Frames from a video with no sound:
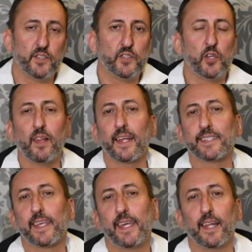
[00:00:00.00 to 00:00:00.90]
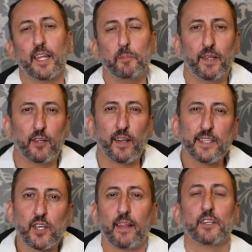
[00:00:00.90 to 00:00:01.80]
Do you like tequila but not
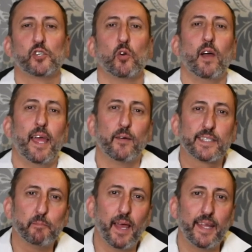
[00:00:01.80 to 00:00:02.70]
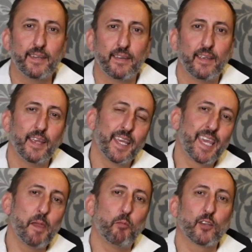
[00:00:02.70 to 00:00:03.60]
entirely sure how it's made?
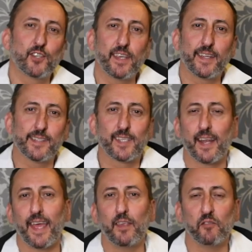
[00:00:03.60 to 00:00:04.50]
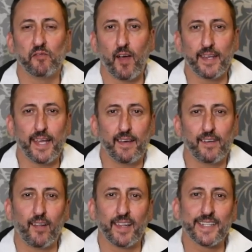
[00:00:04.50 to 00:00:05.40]
Keep watching because today you'll find out
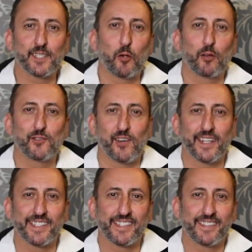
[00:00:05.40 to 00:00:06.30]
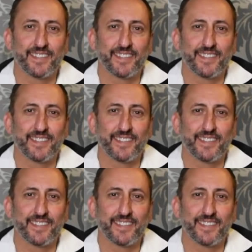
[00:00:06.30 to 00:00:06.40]
on Let's Talk Drinks.